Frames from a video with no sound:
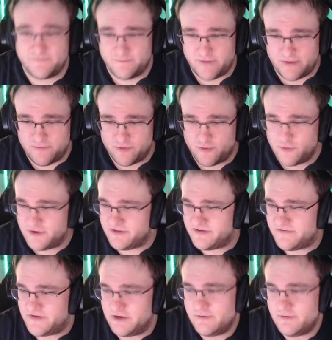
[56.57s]
I'm recording this
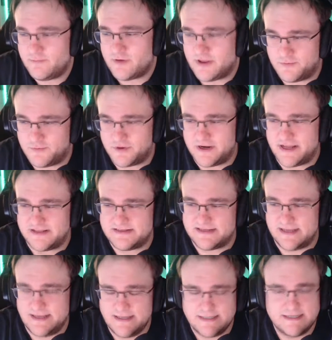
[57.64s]
video, probably put it out today.